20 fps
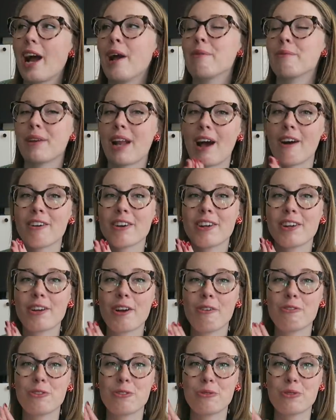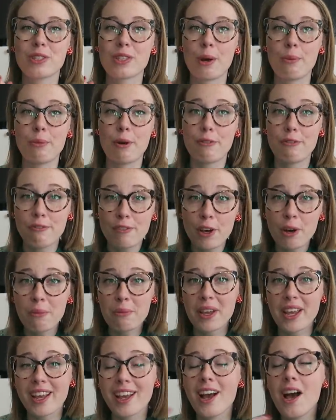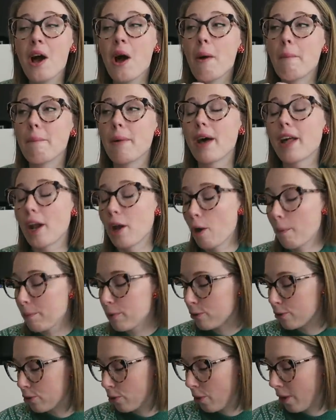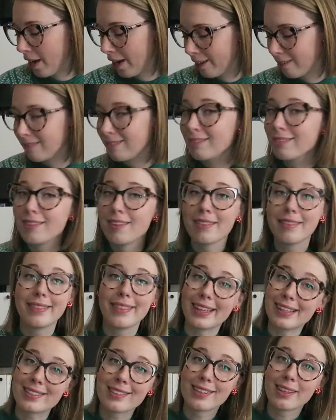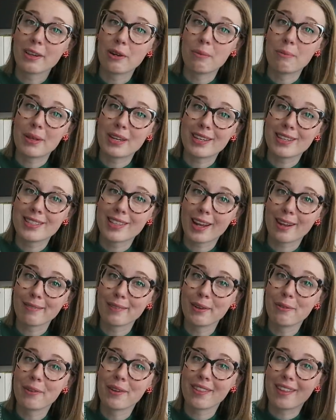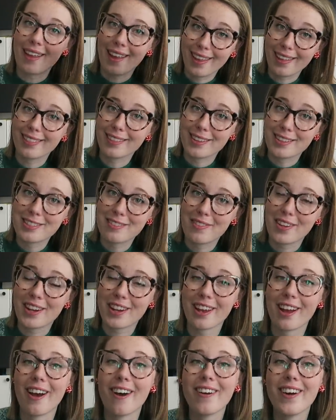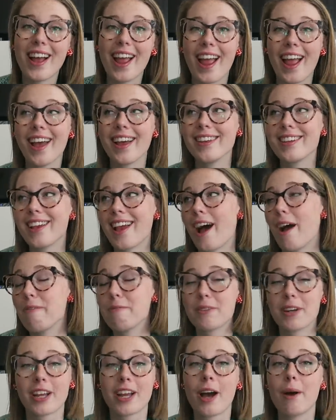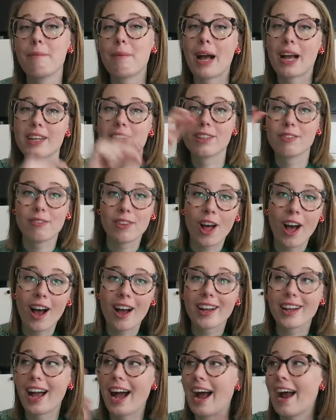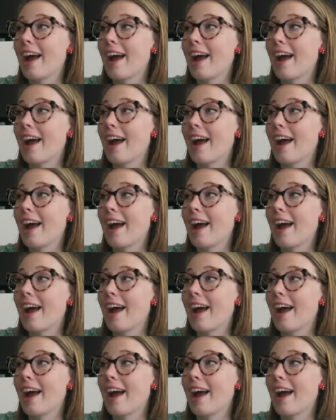I'm now gonna go do some filming, but I hope you enjoyed this little mini segment within this video. And yeah, I'm gonna cut back to the vlog.